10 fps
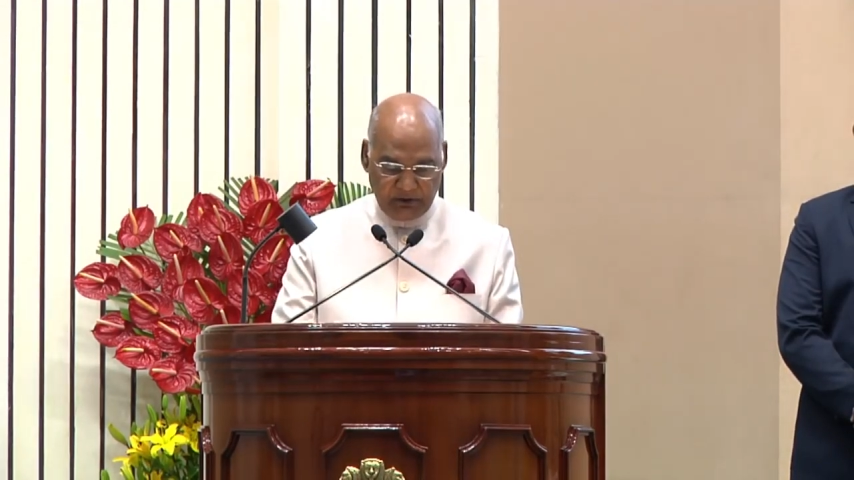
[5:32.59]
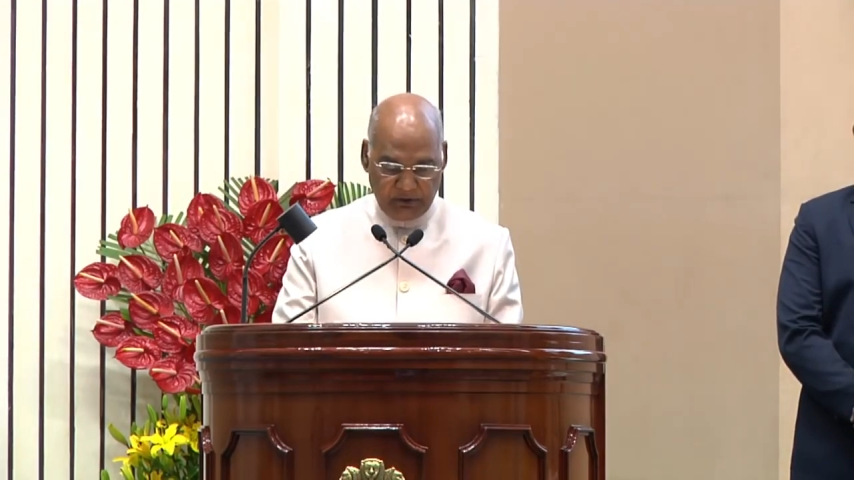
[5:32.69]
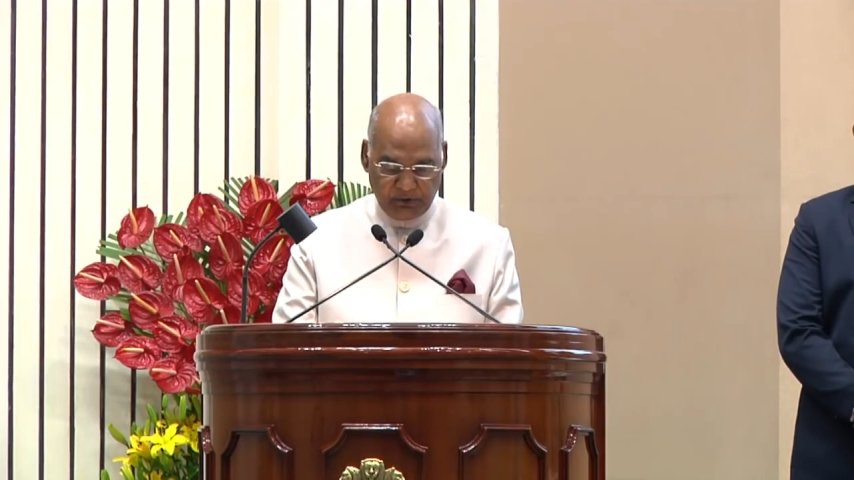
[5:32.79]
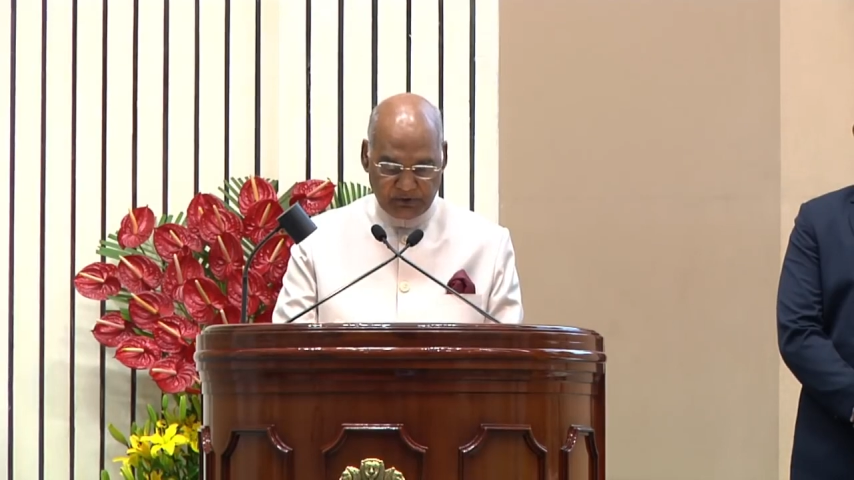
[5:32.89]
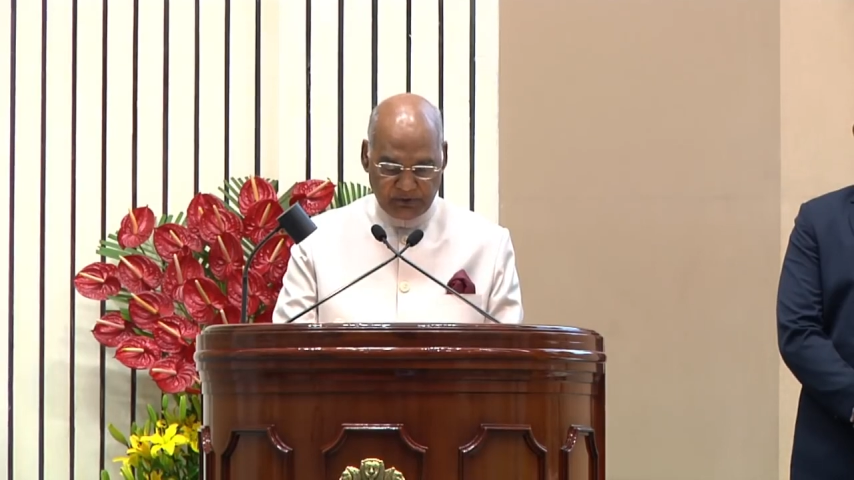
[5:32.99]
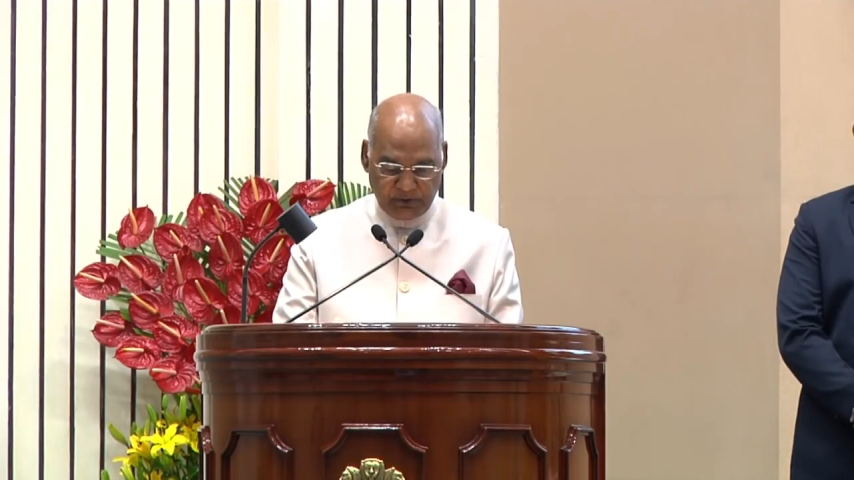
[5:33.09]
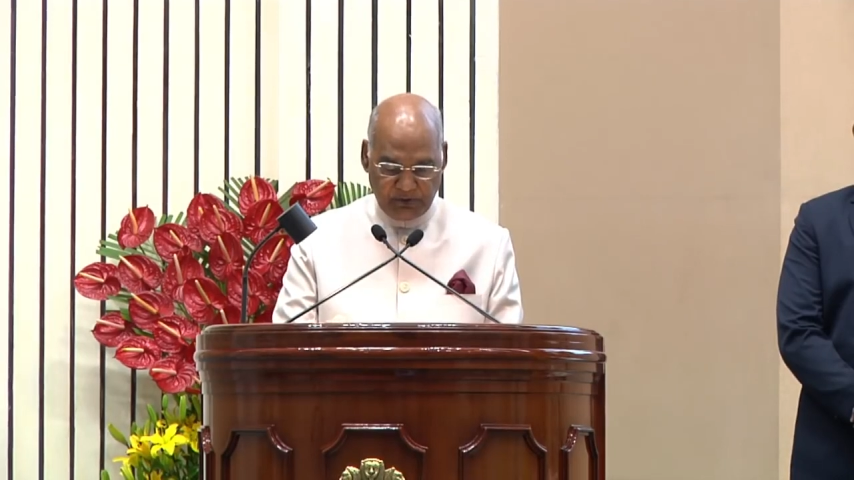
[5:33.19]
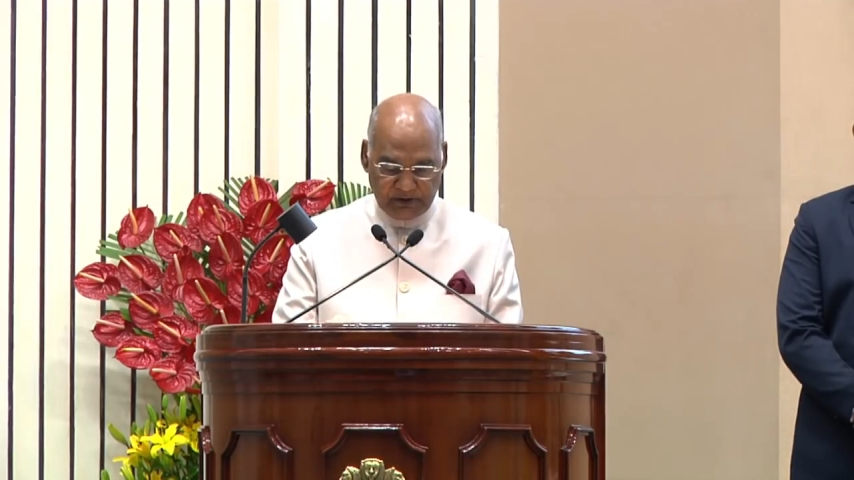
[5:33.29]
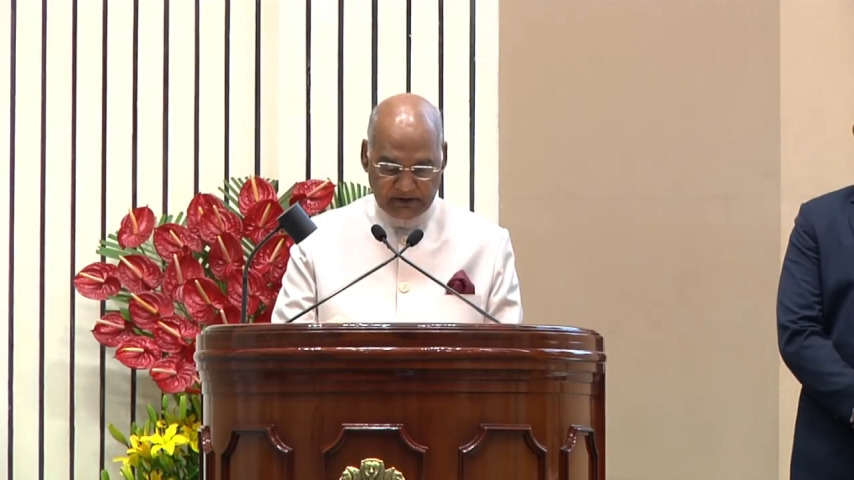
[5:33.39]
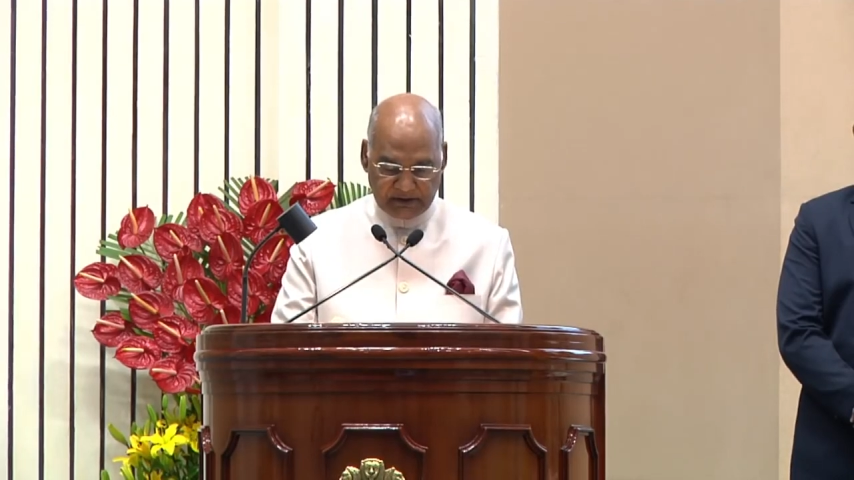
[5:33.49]
those
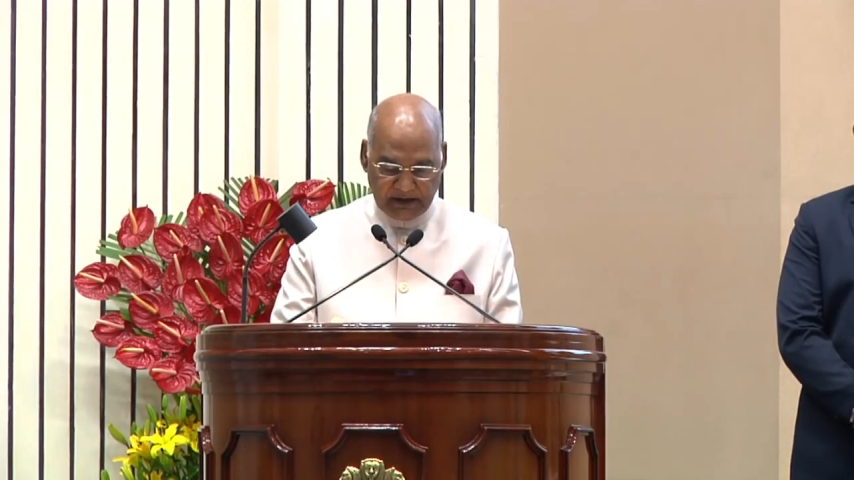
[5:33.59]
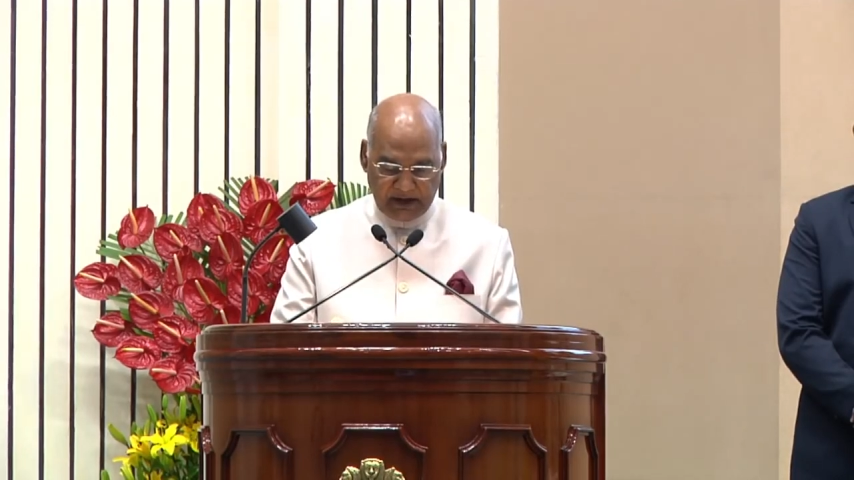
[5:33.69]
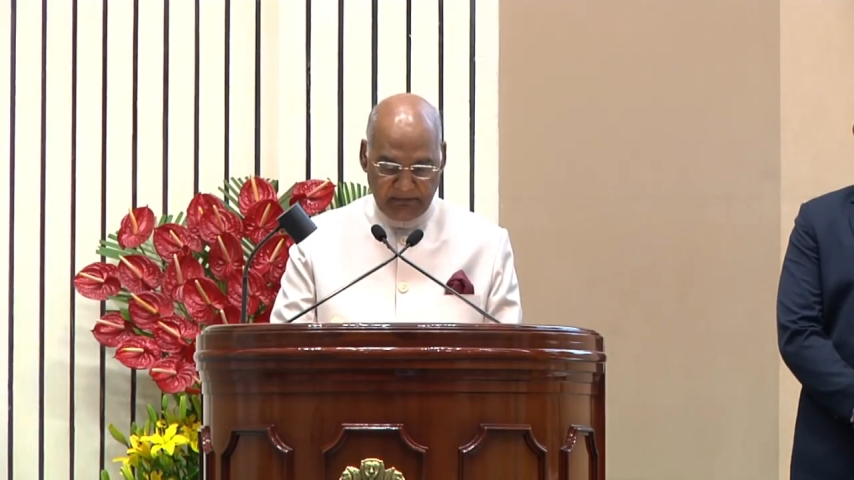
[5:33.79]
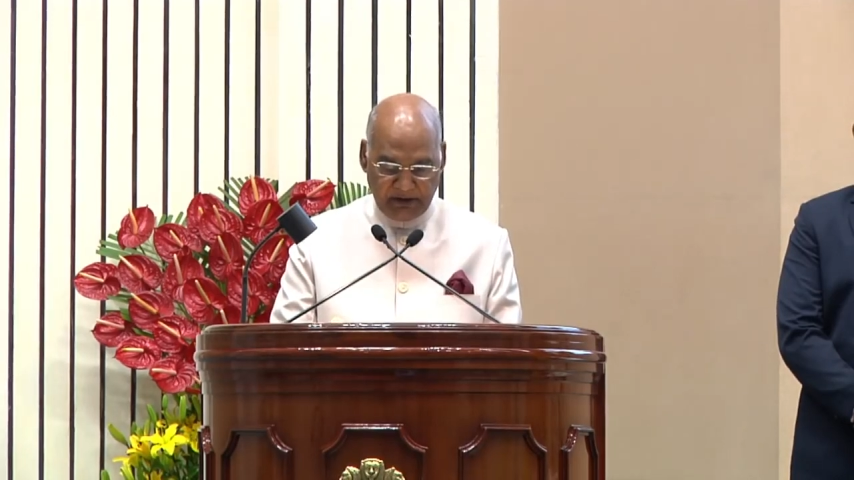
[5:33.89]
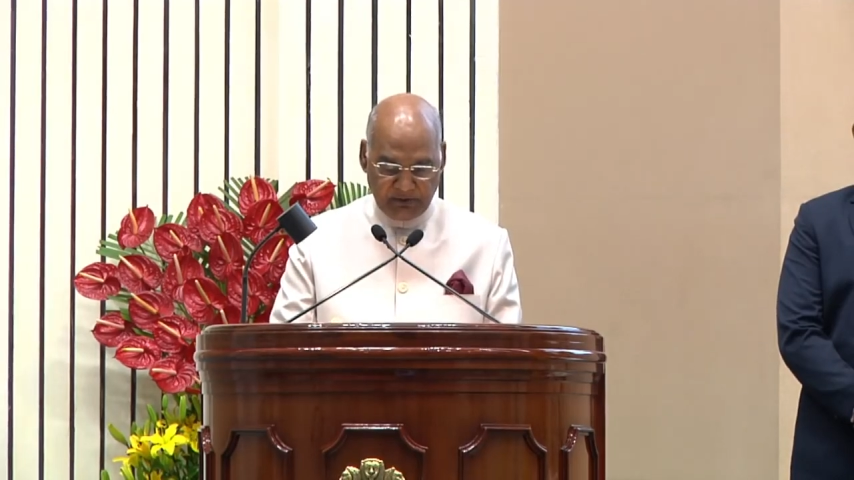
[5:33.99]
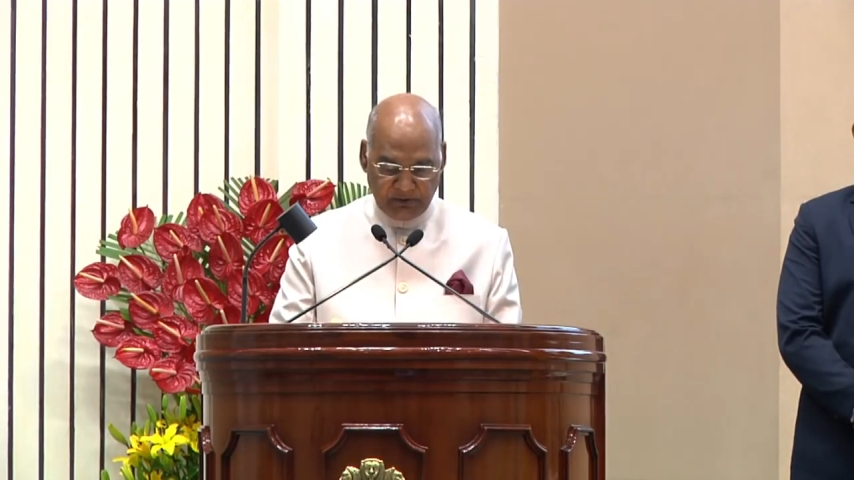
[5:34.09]
tourists coming